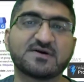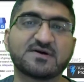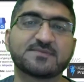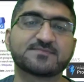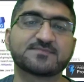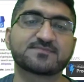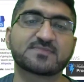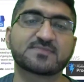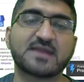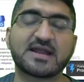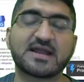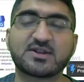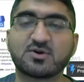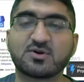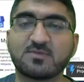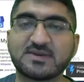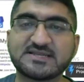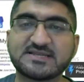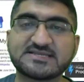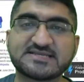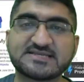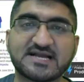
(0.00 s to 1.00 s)
offer, I
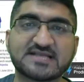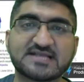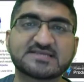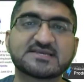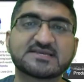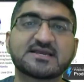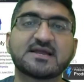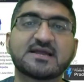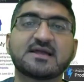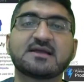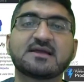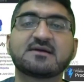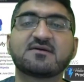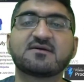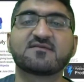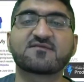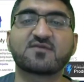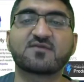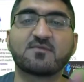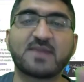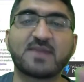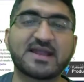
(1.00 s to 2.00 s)
normally charge
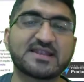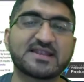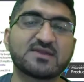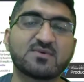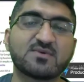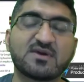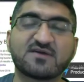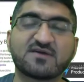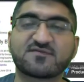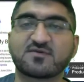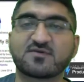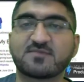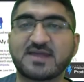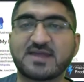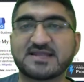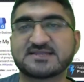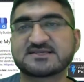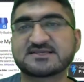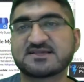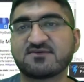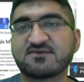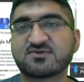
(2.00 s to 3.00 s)
from anywhere from
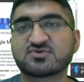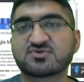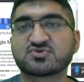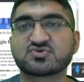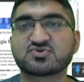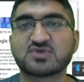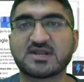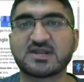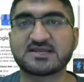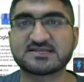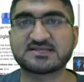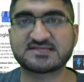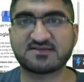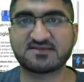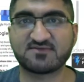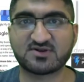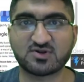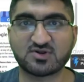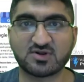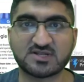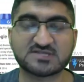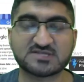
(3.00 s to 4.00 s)
97 to
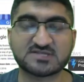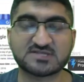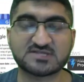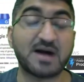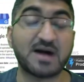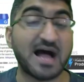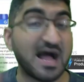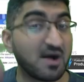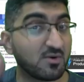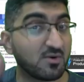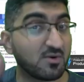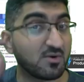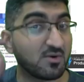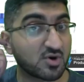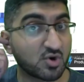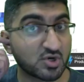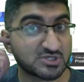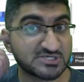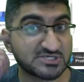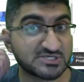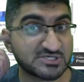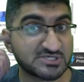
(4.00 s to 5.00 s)
$297 per hour
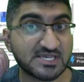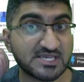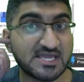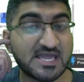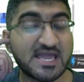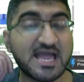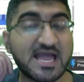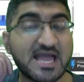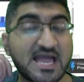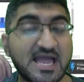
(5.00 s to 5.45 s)
coaching.